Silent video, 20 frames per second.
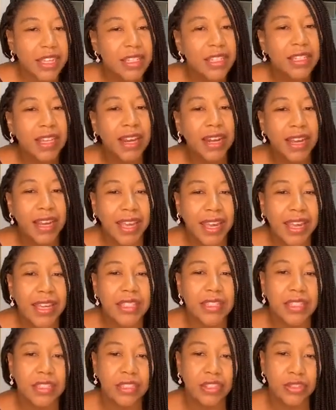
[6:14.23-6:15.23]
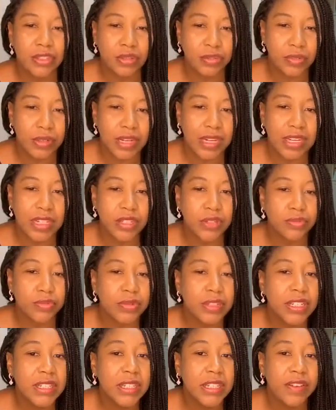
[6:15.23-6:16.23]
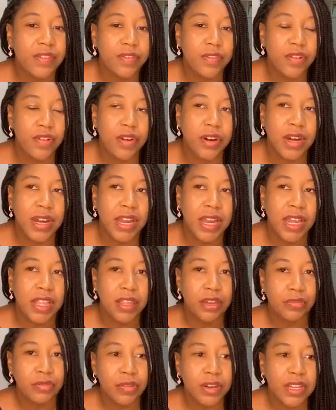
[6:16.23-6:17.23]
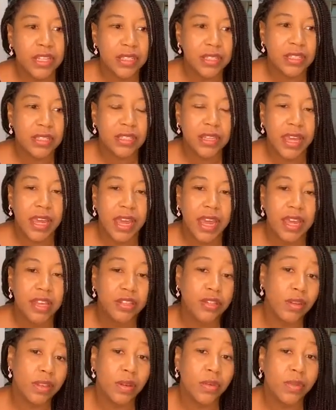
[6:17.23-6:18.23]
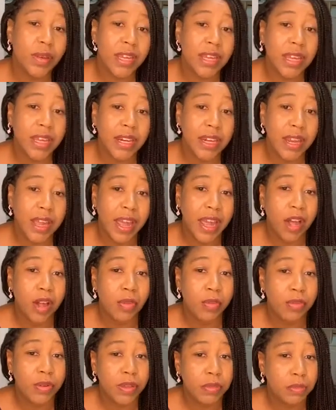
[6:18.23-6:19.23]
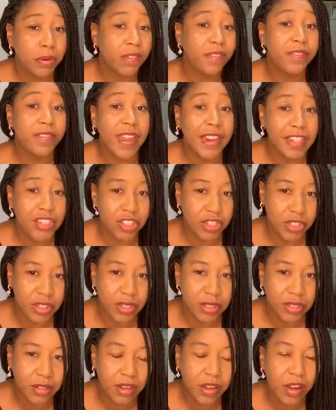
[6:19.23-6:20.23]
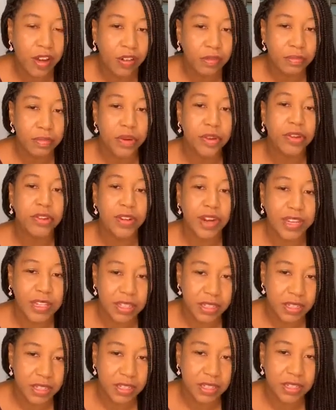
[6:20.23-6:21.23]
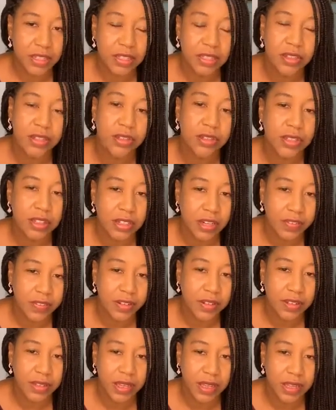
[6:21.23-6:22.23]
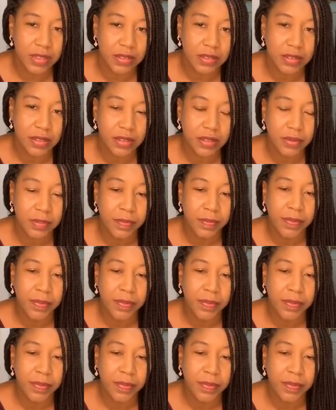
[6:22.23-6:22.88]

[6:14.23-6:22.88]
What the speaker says: It's not a cancer screen. It's really for the risks so that we can help with prevention of progression to cervical cancer.